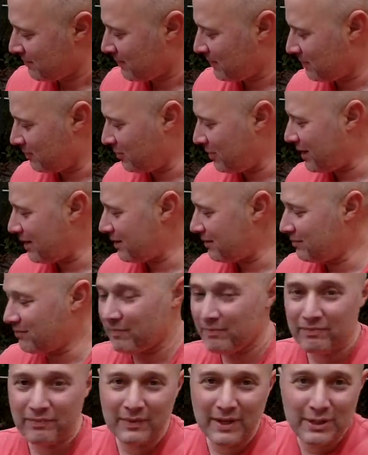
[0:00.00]
The way
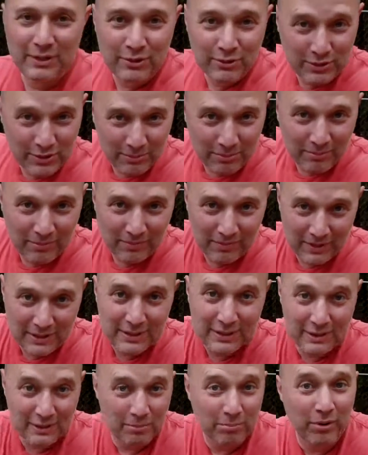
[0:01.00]
this
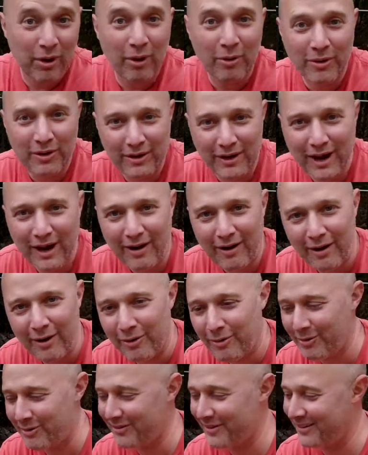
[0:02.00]
is a broken
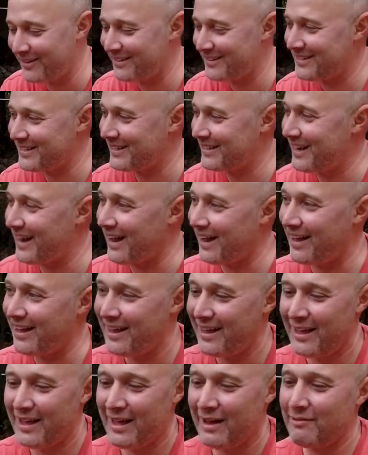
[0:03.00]
arrow.
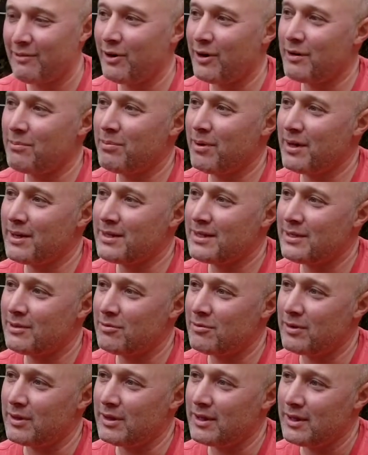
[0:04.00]
I've already busted
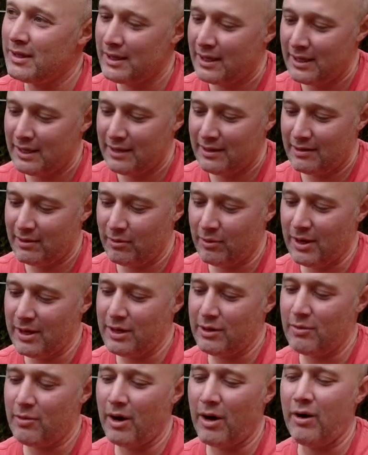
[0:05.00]
one. The way
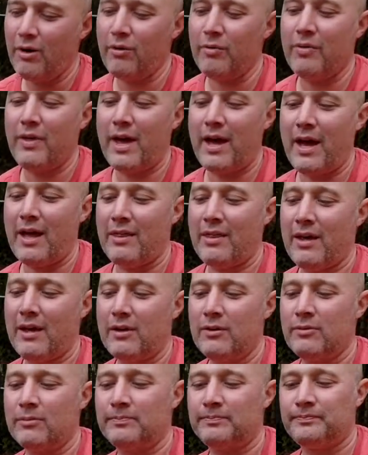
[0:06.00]
you hold that
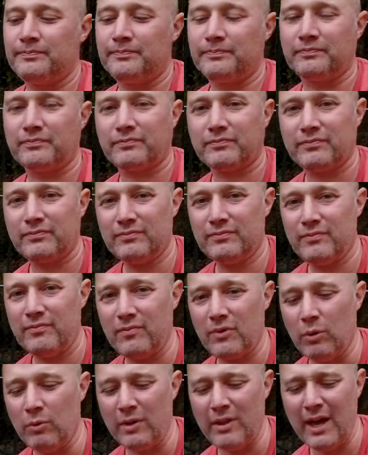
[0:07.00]
though,
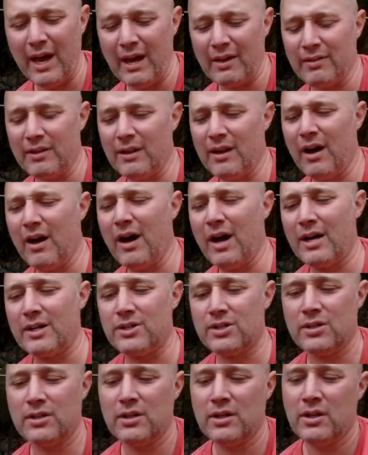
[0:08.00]
without the
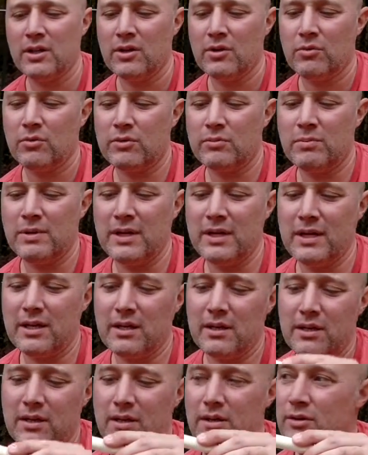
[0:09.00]
notch, would be
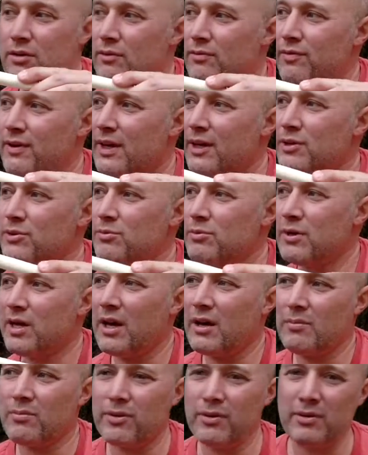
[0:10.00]
your fingers would
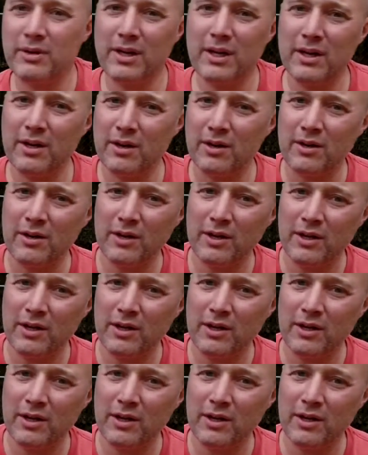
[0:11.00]
come through here.